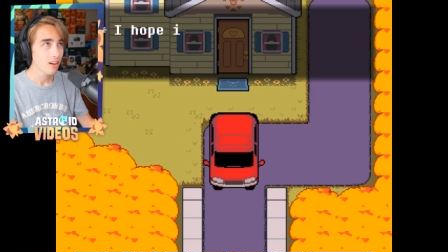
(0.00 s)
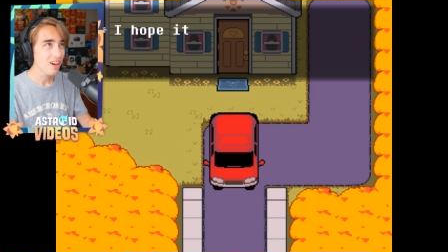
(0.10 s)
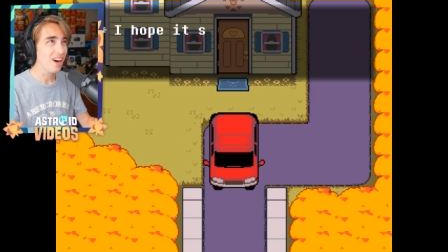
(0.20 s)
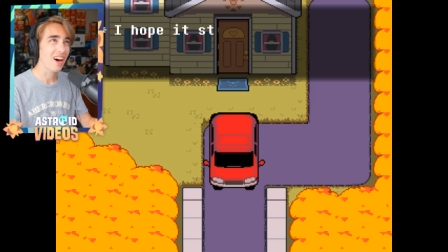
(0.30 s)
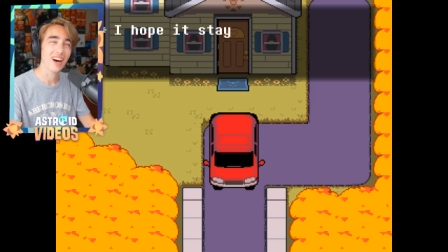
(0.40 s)

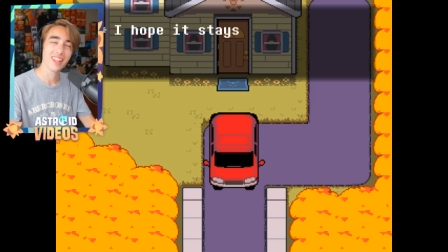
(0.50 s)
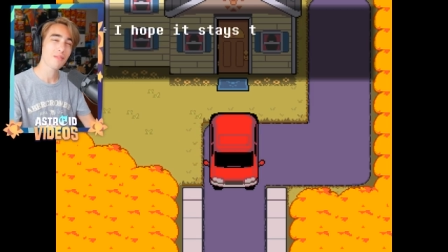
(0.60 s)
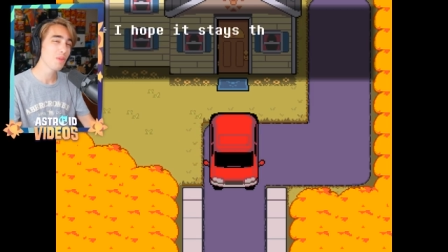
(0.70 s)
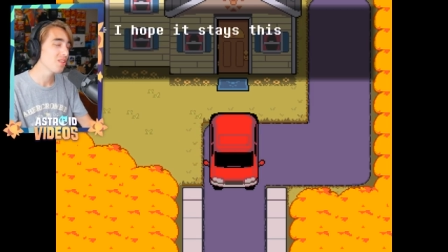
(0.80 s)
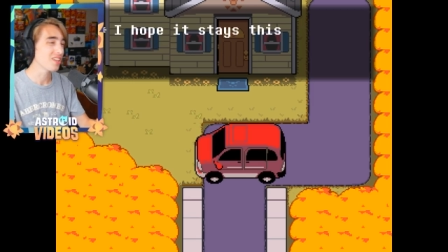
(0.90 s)
Aw,
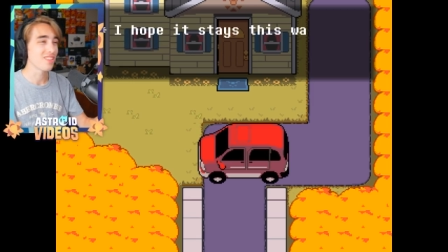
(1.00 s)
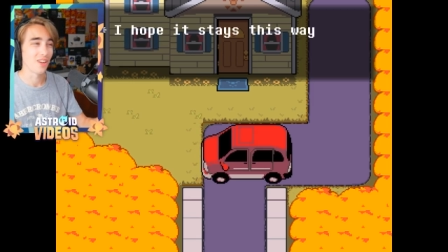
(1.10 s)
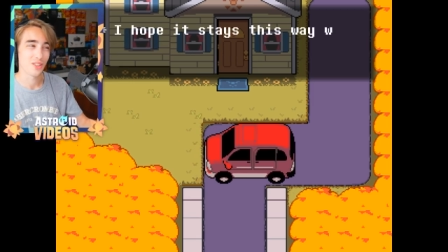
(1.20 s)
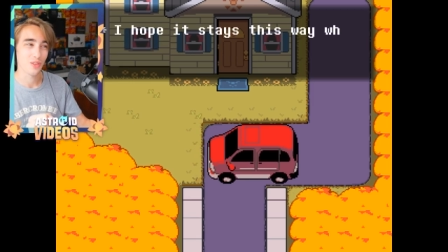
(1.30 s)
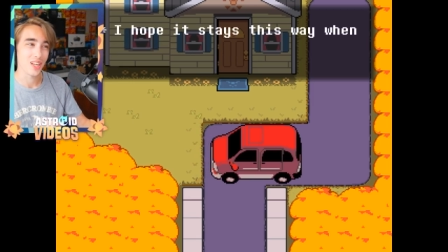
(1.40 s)
this music is
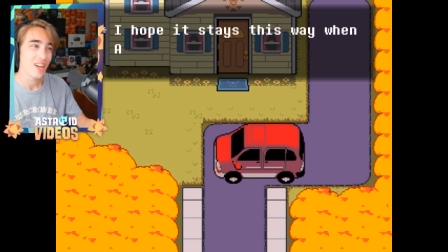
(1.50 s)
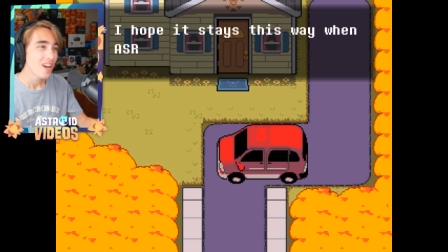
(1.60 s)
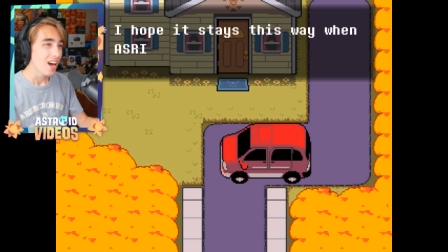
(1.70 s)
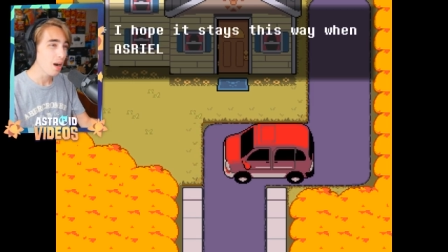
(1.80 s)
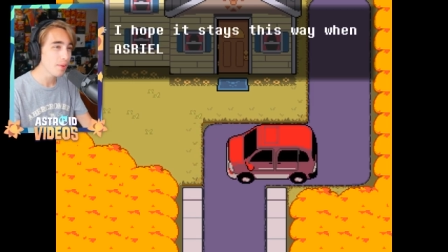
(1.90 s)
so sweet.
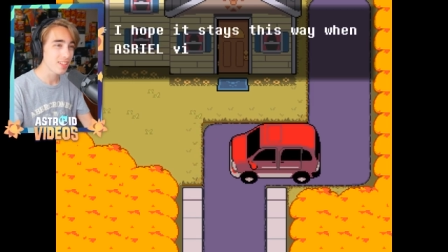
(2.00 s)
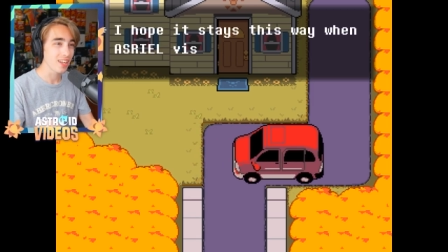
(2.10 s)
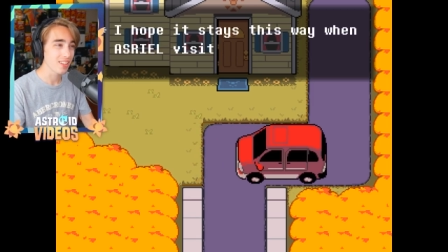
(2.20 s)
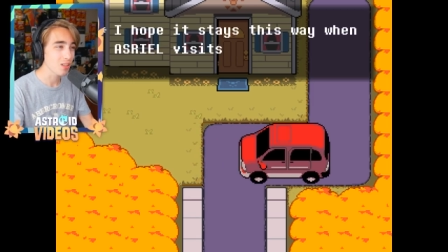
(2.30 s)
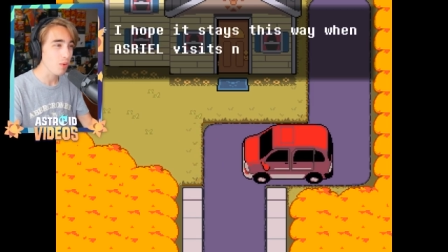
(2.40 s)
I always
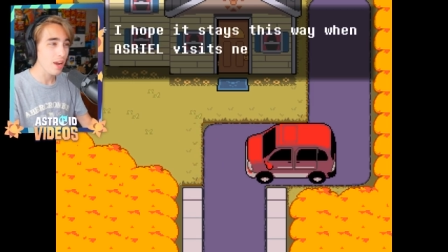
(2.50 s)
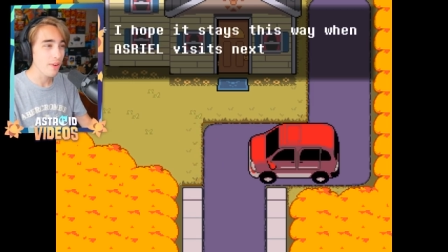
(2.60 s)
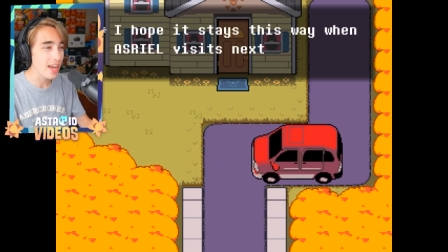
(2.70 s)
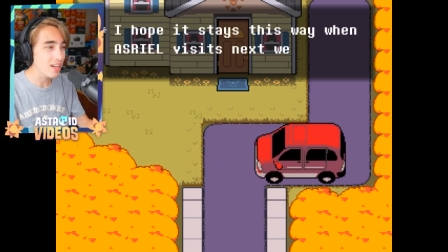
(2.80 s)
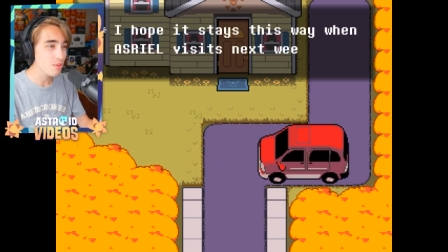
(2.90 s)
stays this way
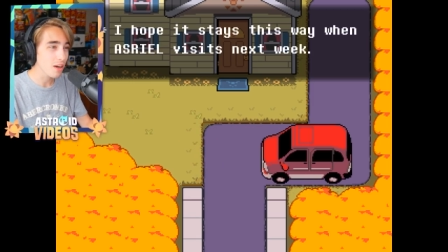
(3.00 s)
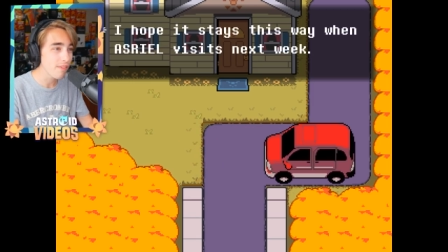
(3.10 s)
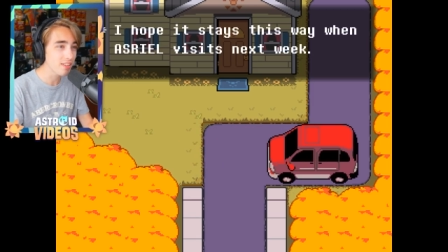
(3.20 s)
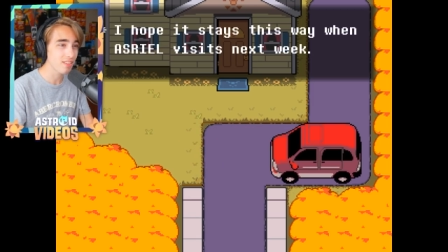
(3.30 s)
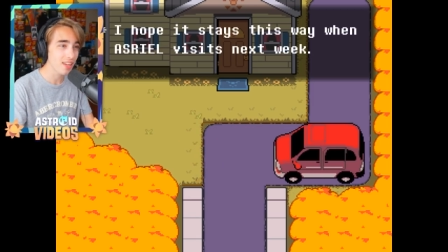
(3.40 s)
when Asriel
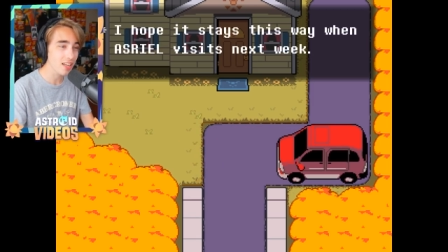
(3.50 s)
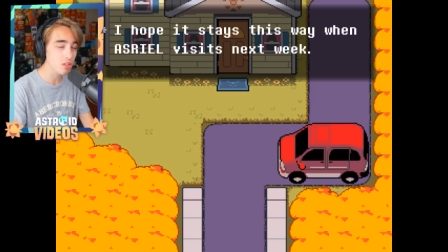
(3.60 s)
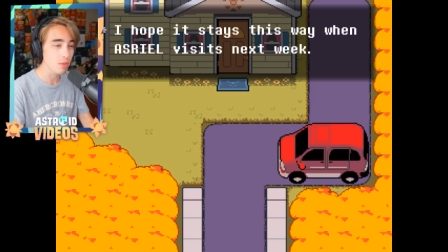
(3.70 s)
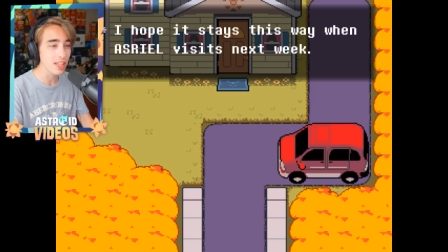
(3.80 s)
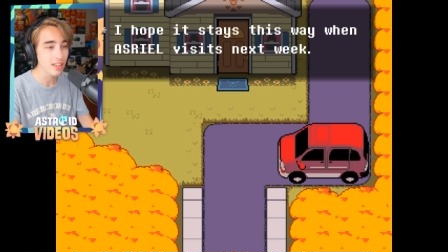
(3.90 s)
visits
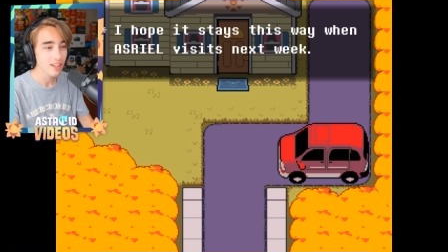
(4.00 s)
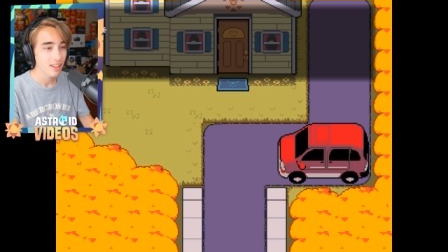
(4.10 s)
next week.